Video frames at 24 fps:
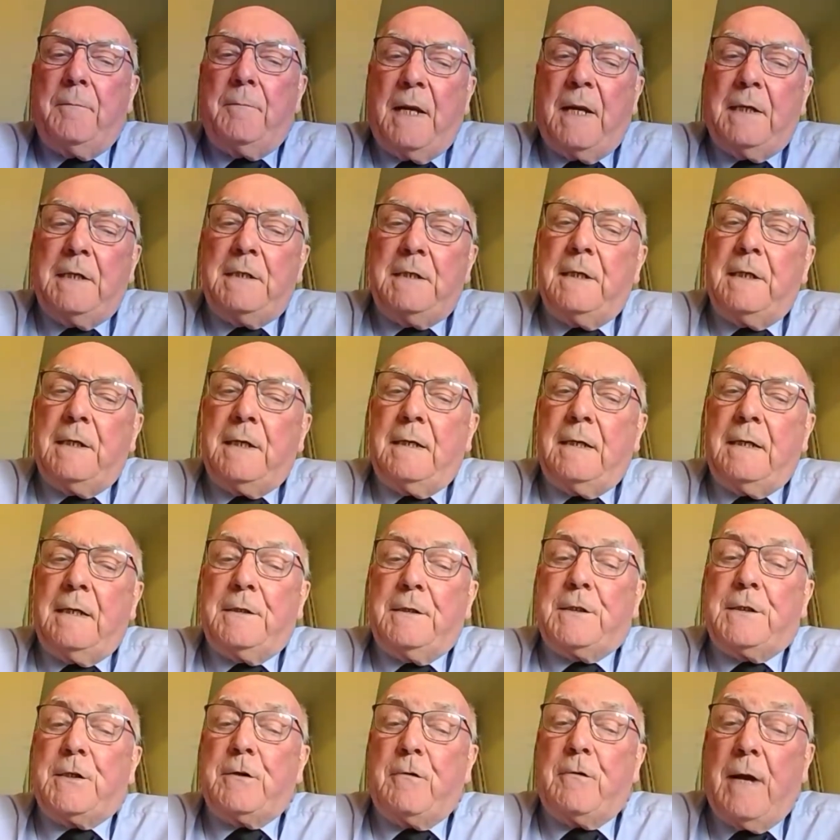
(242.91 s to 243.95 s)
managed to get
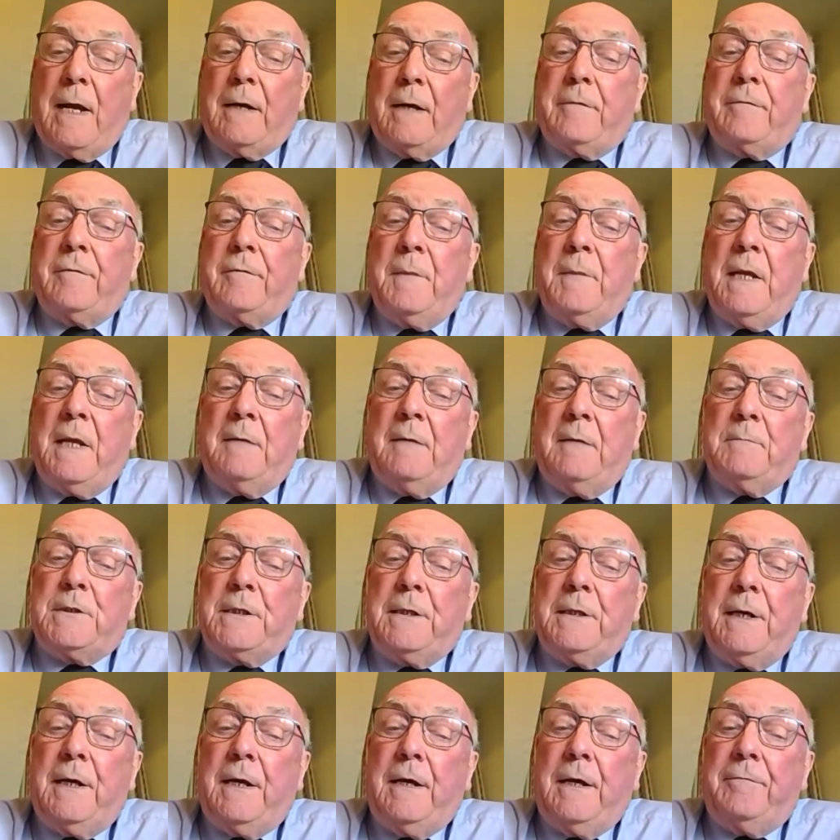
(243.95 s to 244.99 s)
this direct from the
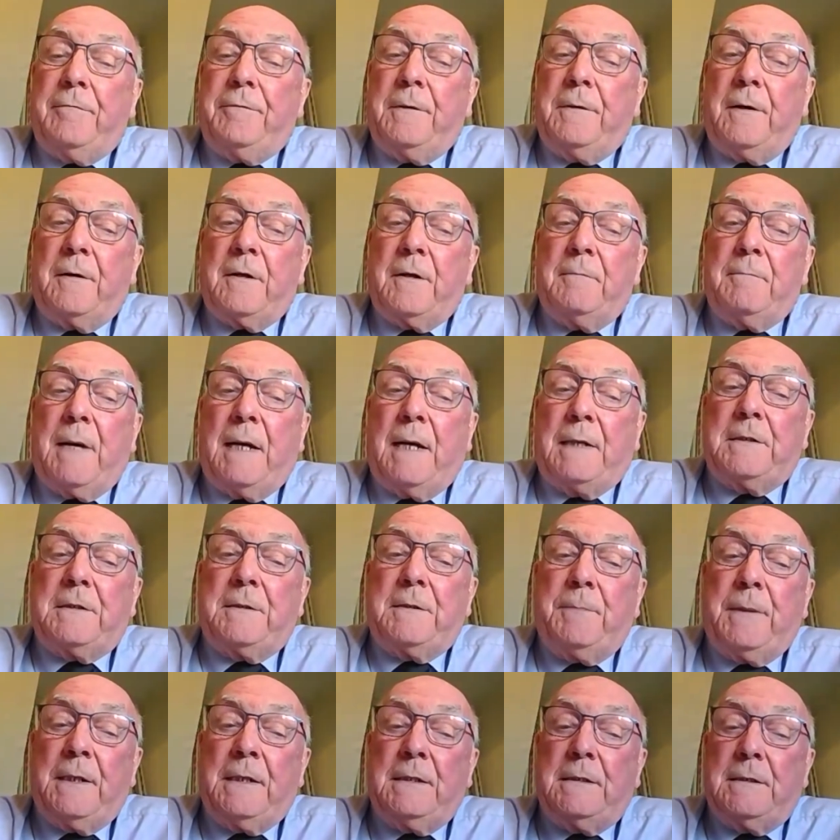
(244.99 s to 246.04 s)
MCF on a
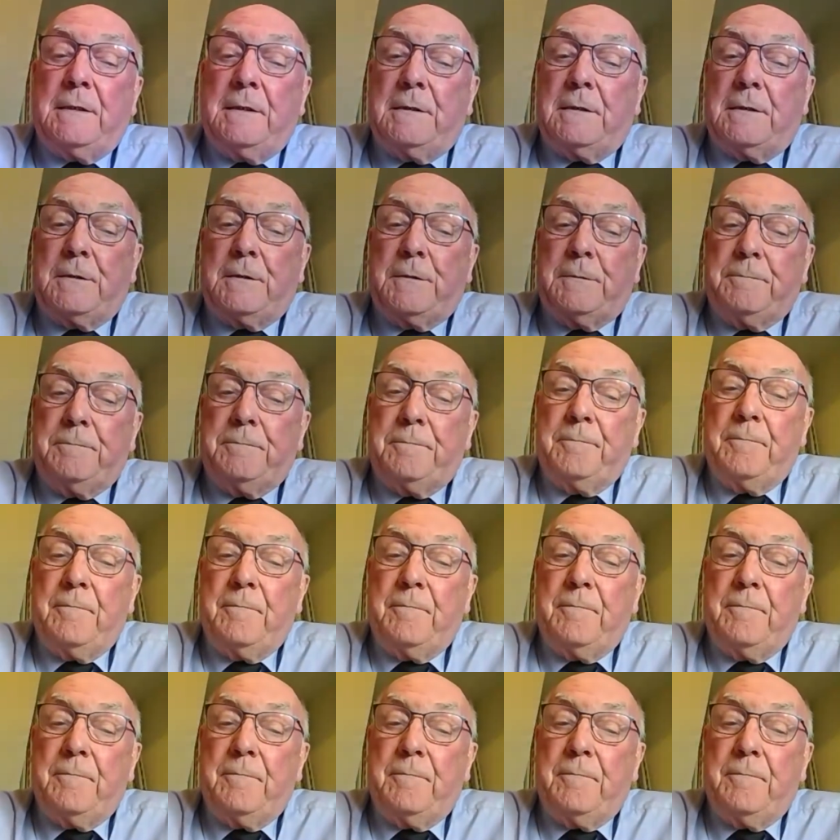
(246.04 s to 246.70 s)
matched basis.